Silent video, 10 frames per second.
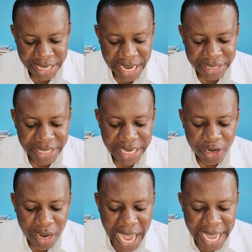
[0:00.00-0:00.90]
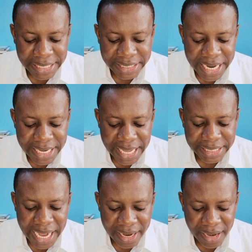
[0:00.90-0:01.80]
He now said, and they
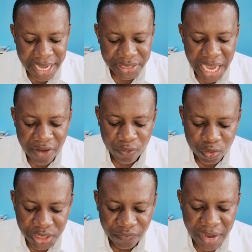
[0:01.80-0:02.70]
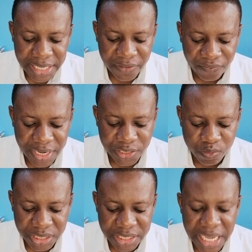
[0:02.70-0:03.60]
that are Christ have crucified the
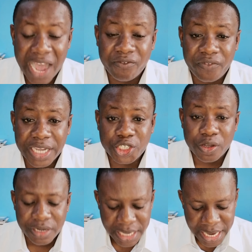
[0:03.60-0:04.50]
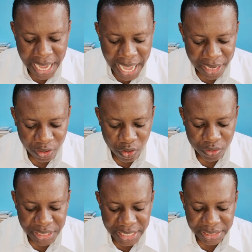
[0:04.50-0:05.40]
flesh with his affection and
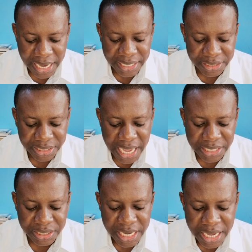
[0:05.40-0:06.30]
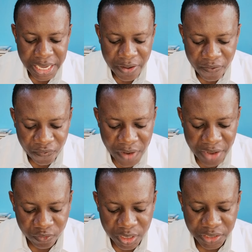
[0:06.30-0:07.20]
lust. That's Galatians
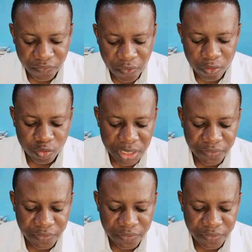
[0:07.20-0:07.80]
5:24.